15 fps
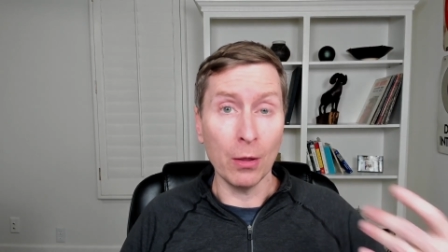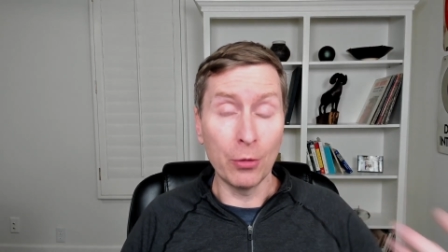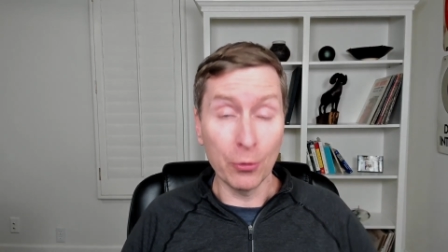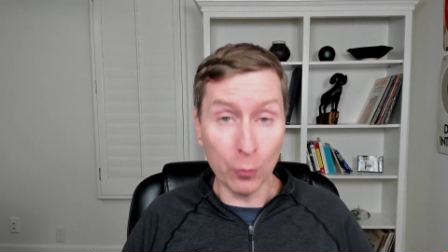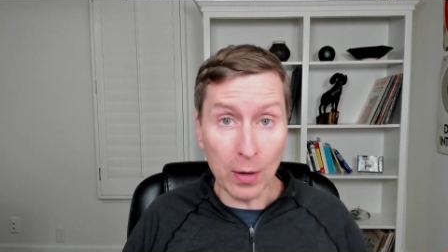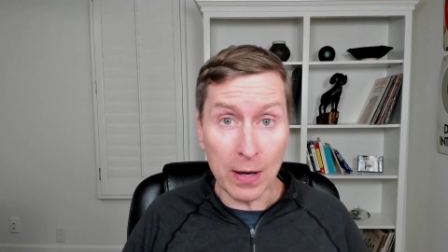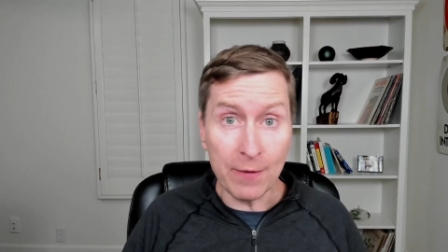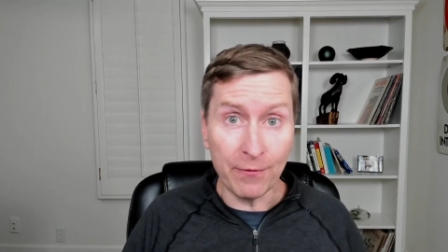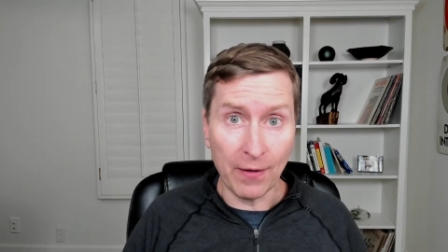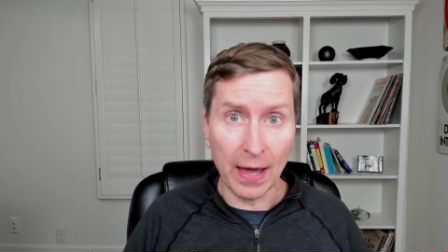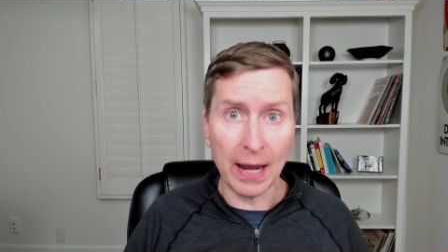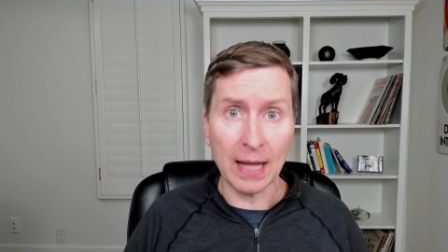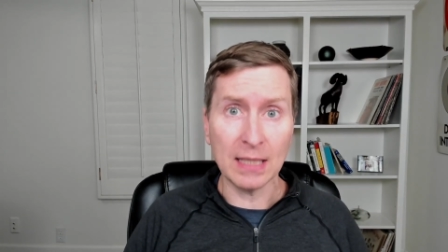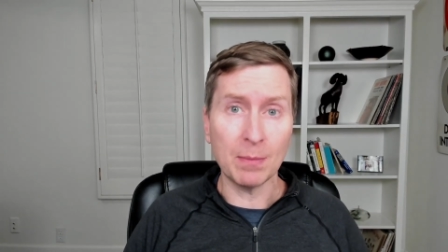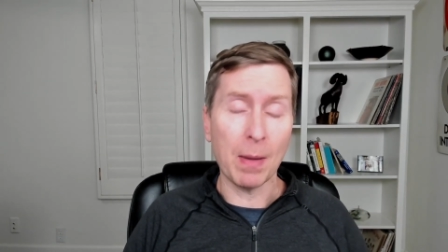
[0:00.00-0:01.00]
3
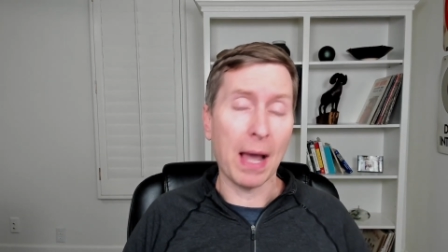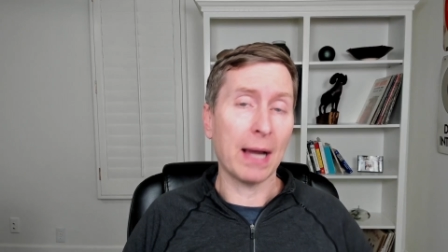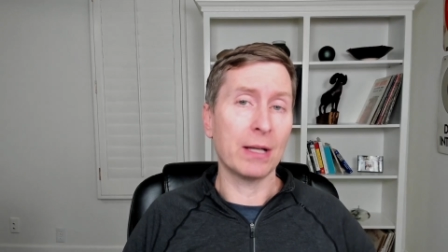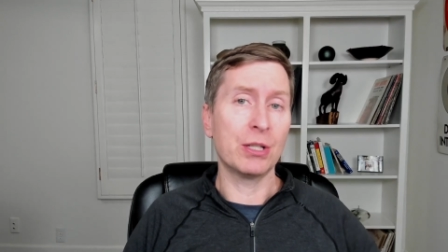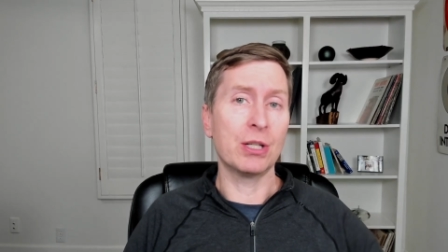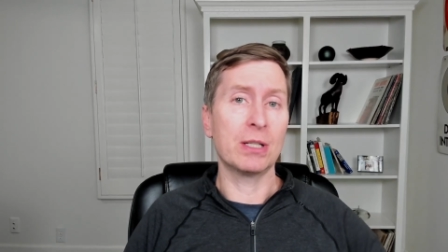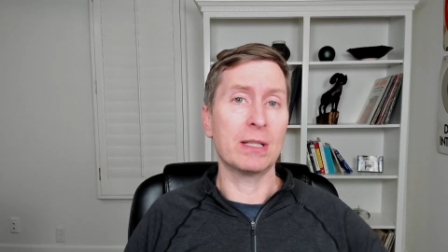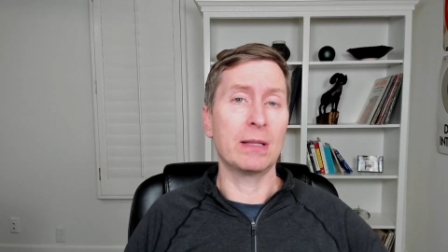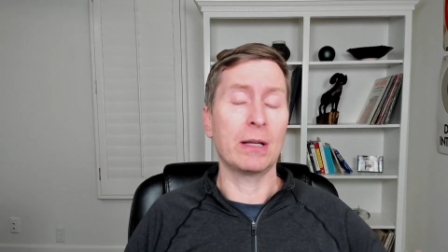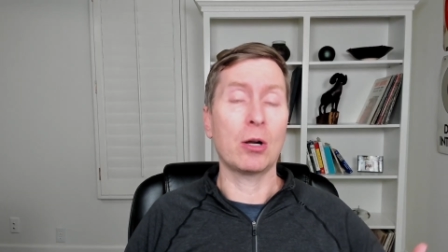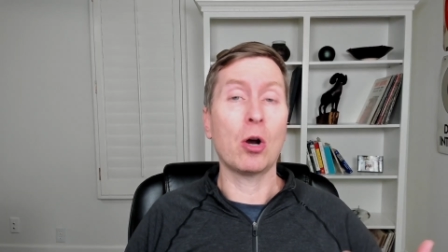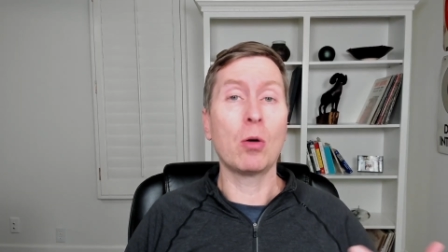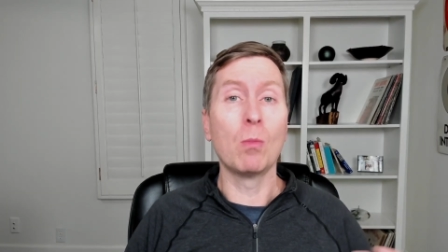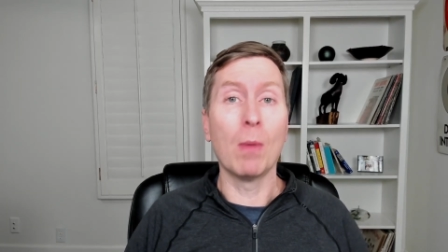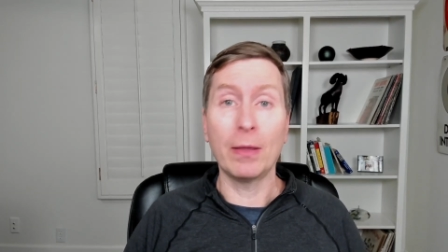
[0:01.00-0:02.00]
FedEx packages and
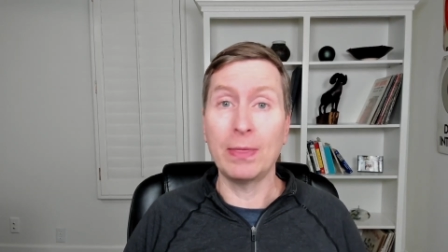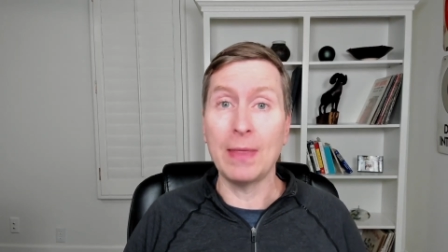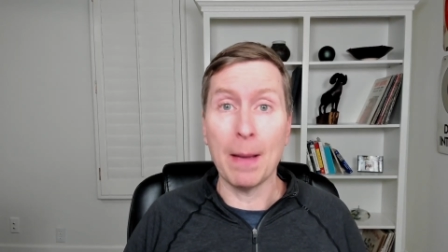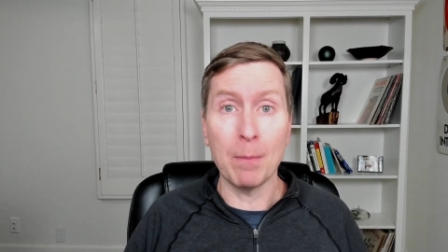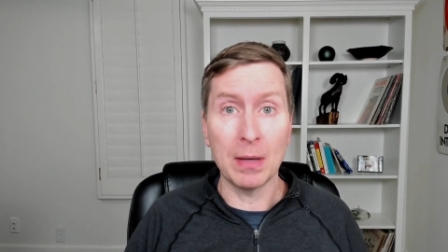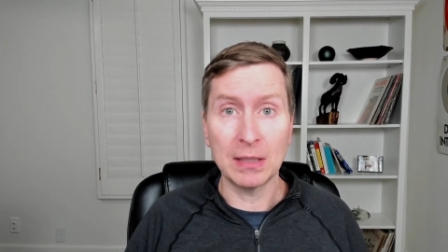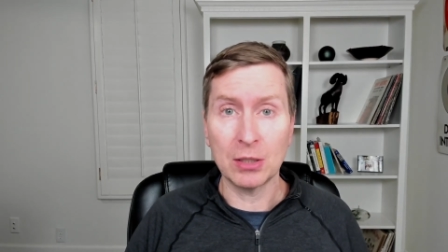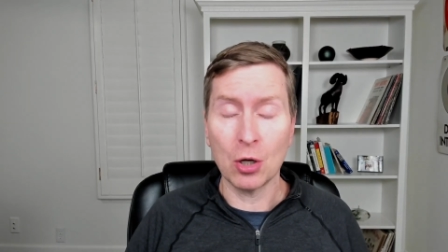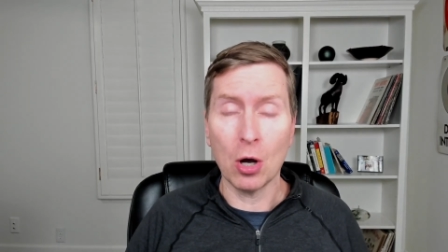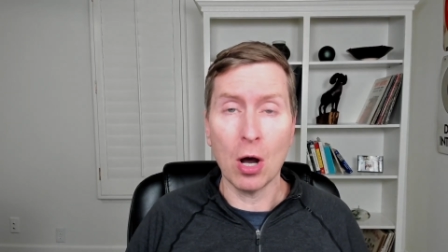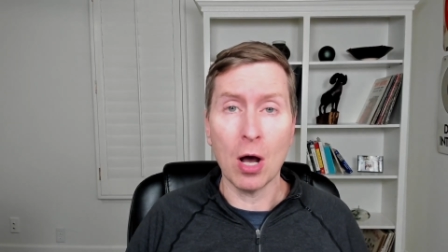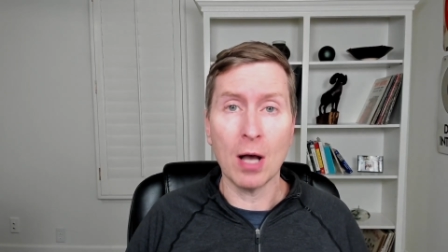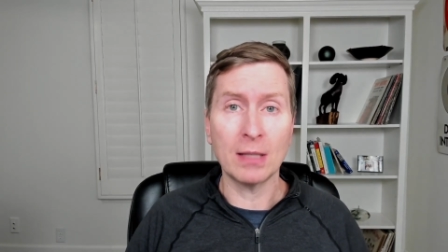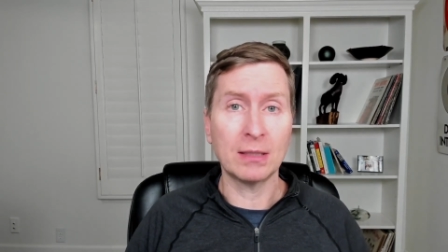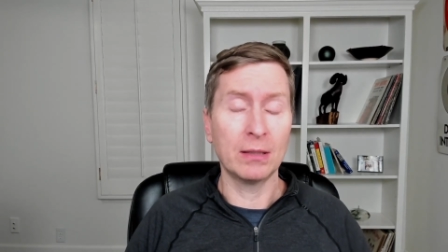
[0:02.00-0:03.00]
what that must
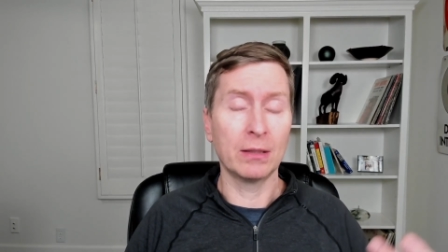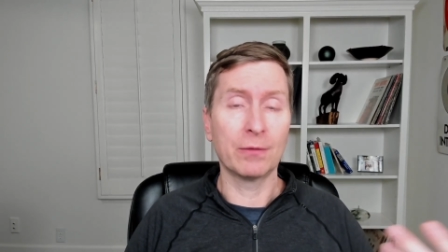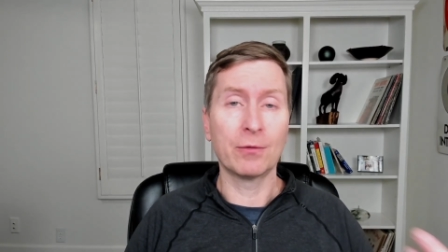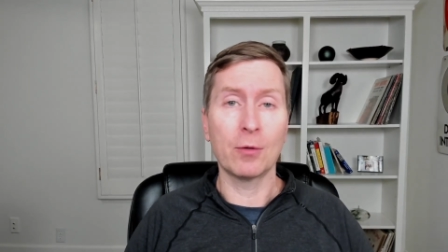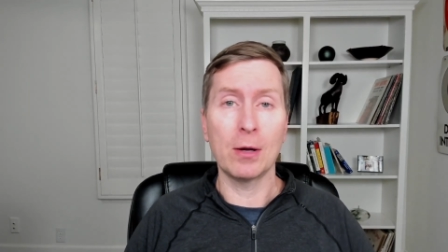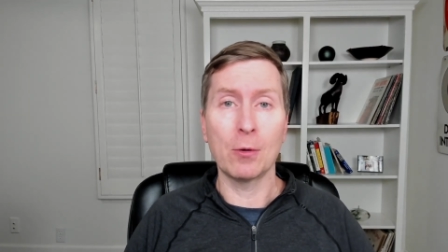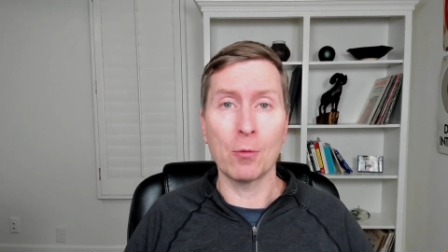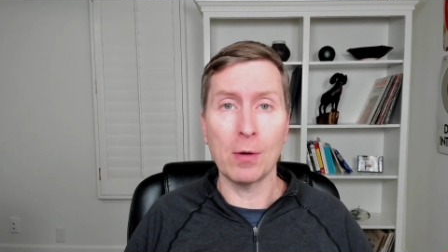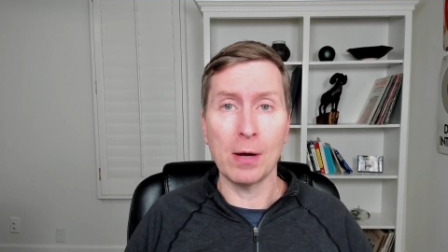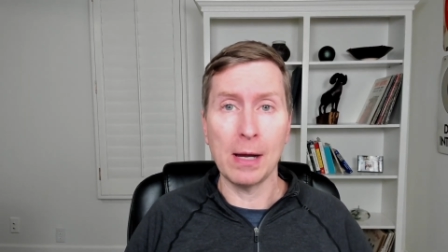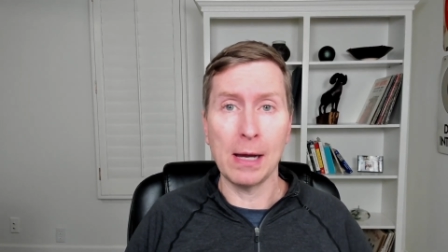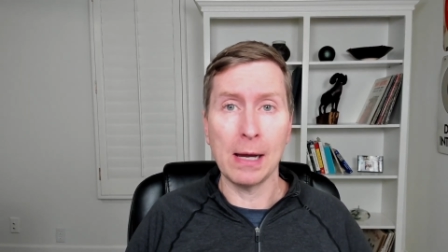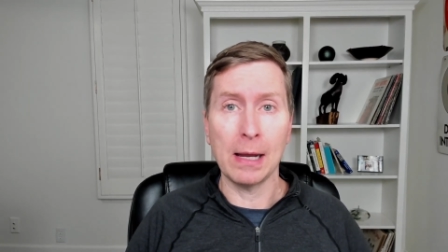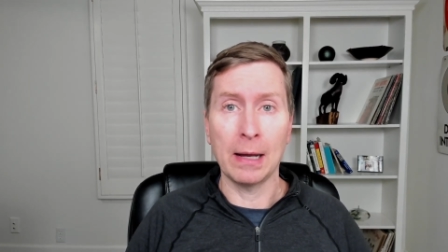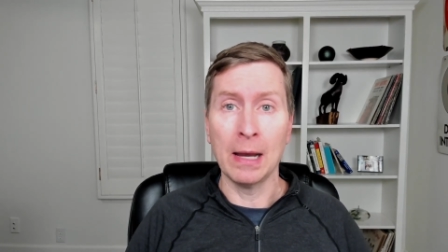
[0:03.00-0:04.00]
cost, and the free
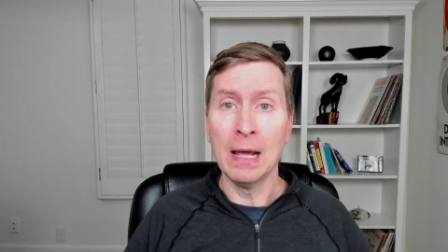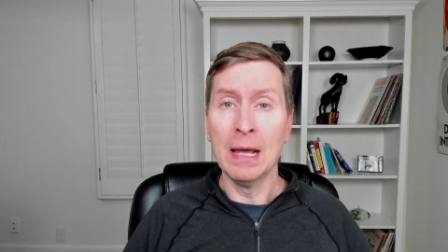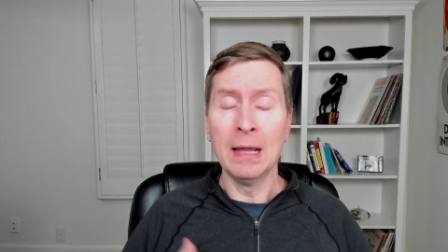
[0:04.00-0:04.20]
ring and